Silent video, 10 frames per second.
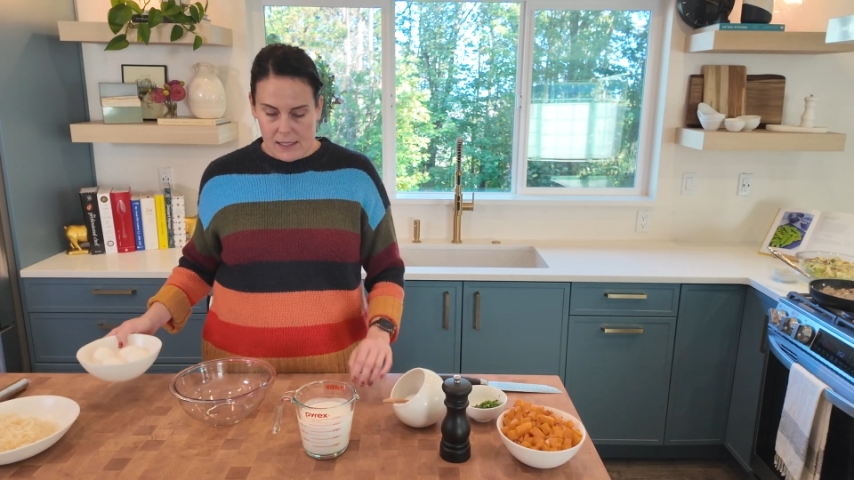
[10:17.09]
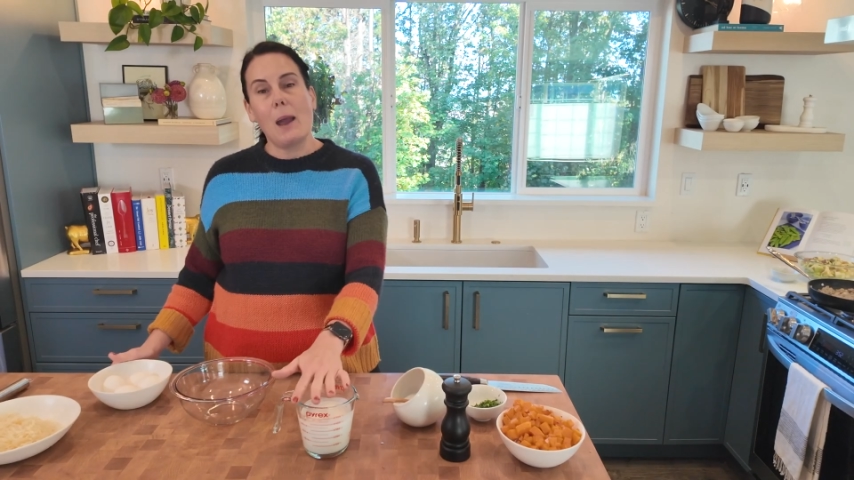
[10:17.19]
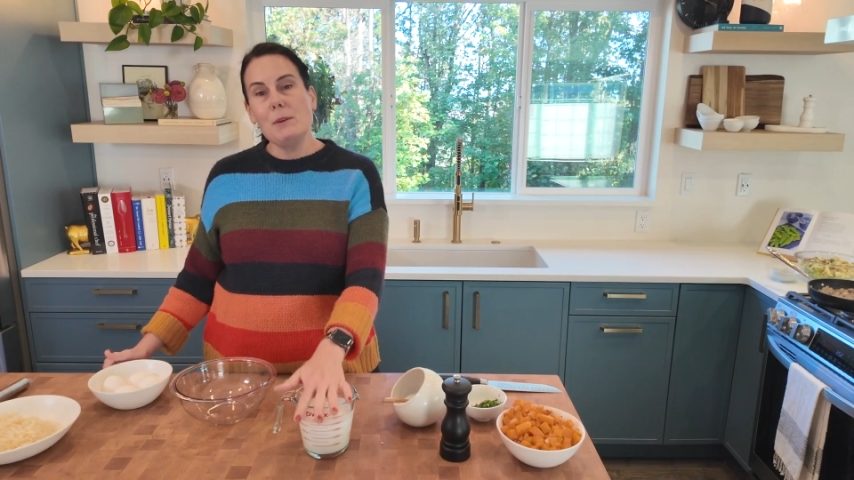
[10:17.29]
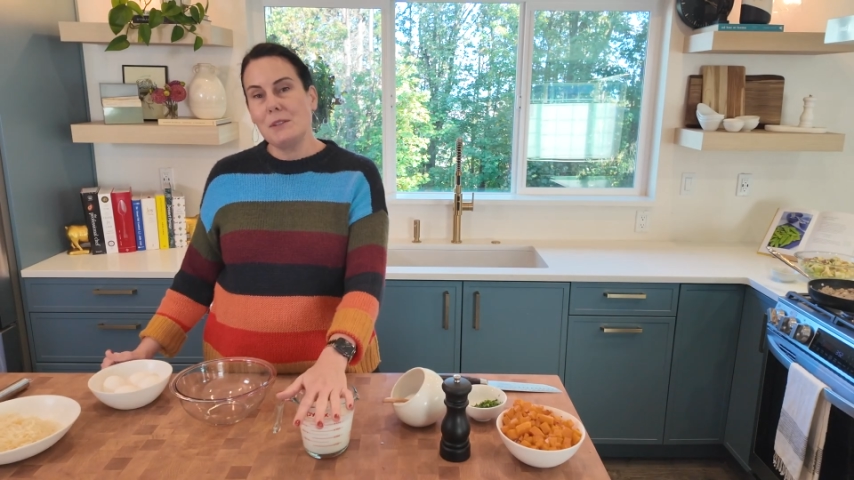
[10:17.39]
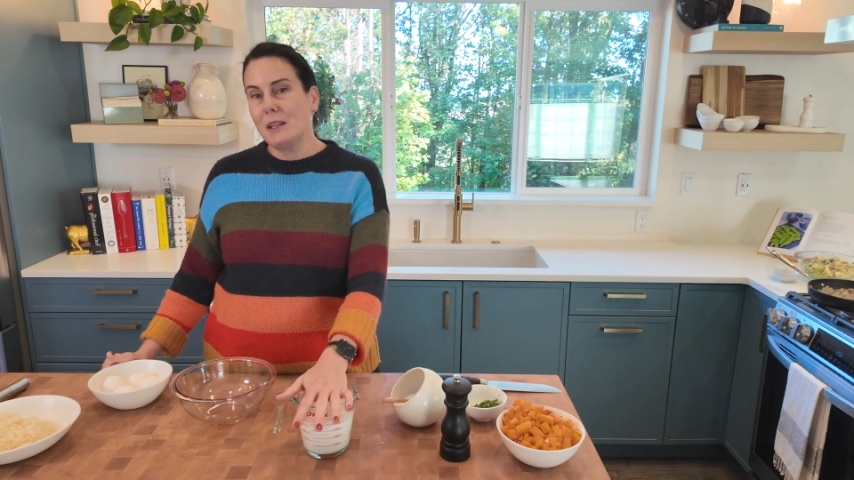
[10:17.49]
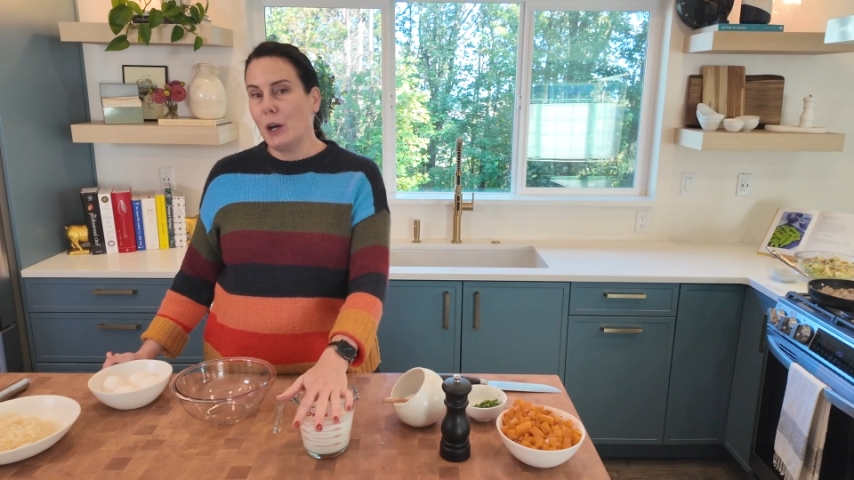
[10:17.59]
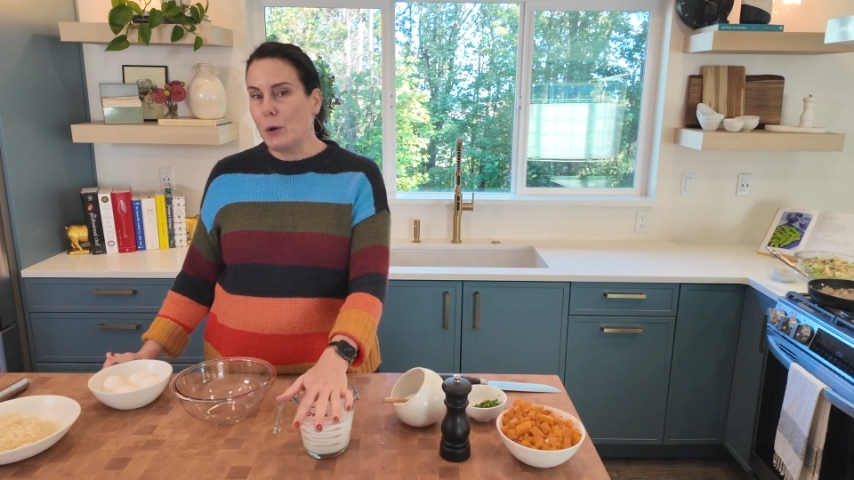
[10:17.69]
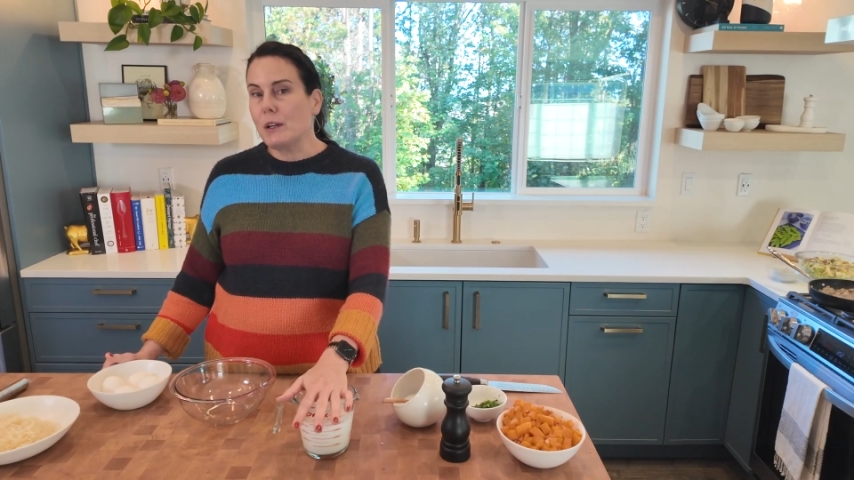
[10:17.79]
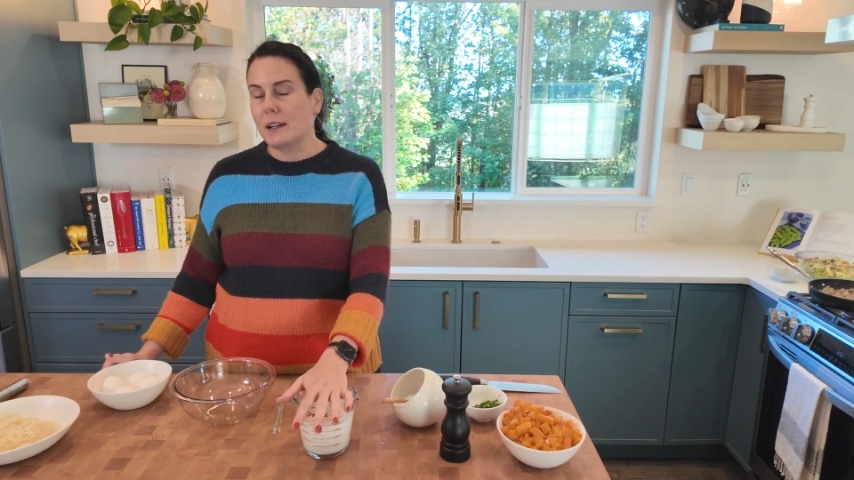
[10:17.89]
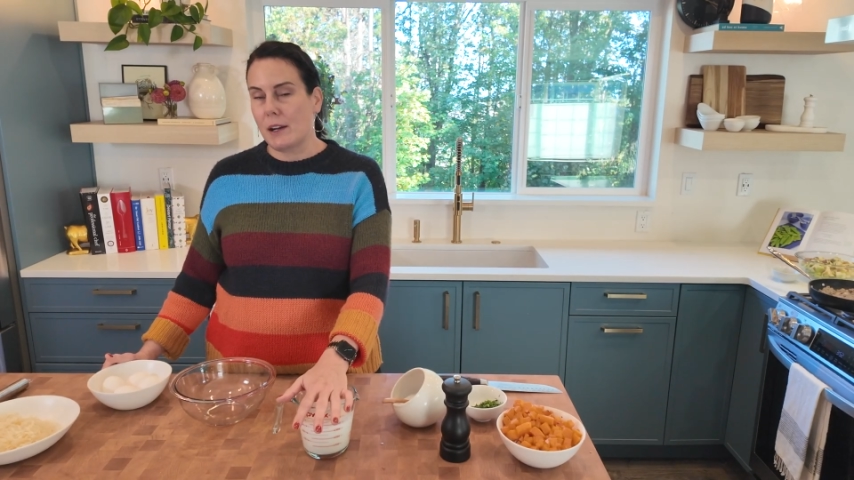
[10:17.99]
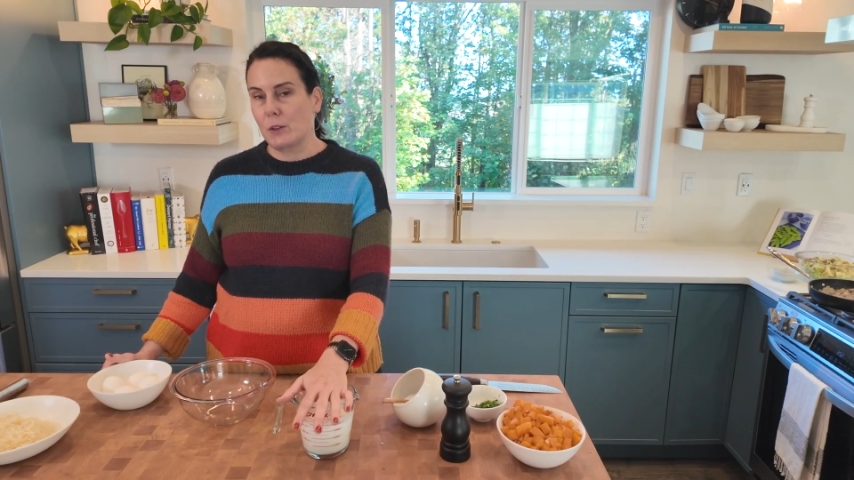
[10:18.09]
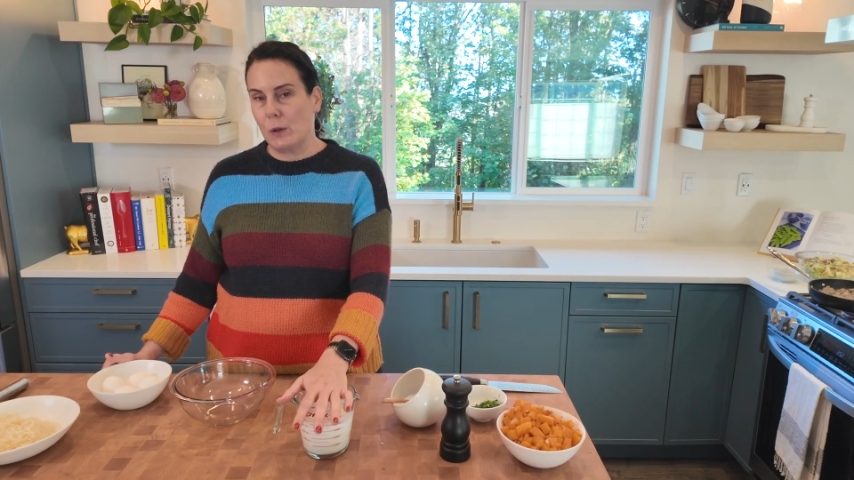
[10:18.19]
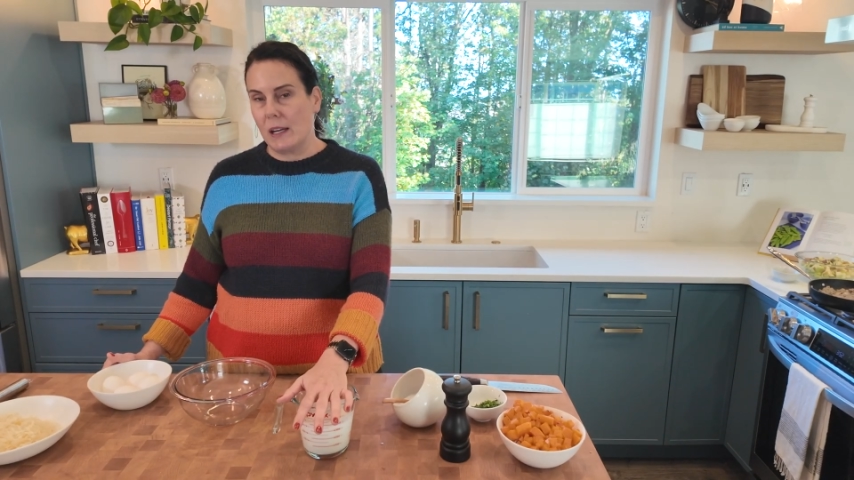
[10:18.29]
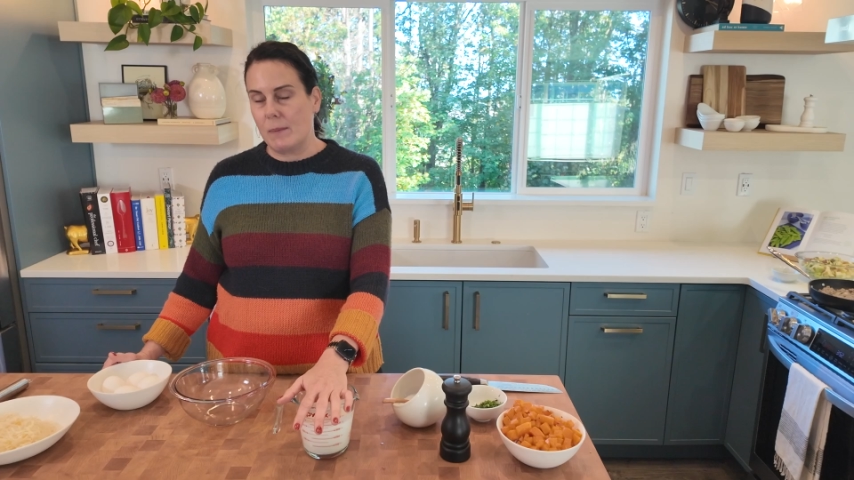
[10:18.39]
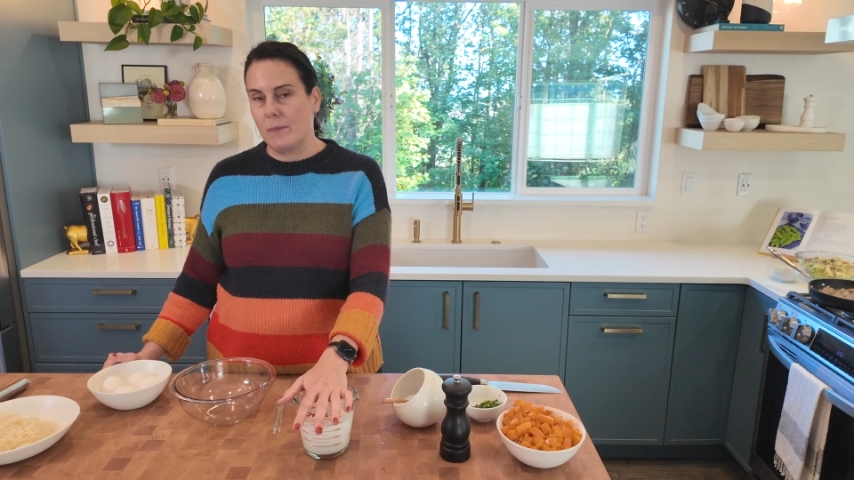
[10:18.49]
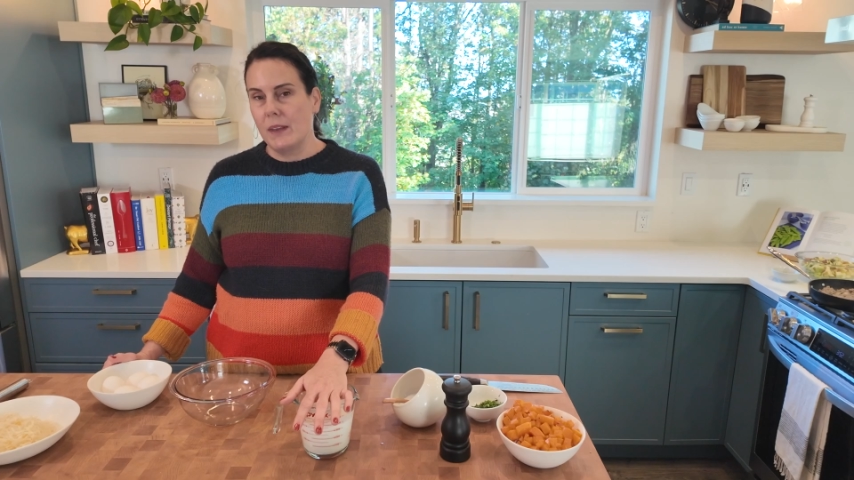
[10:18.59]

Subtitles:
I'm using coconut cream.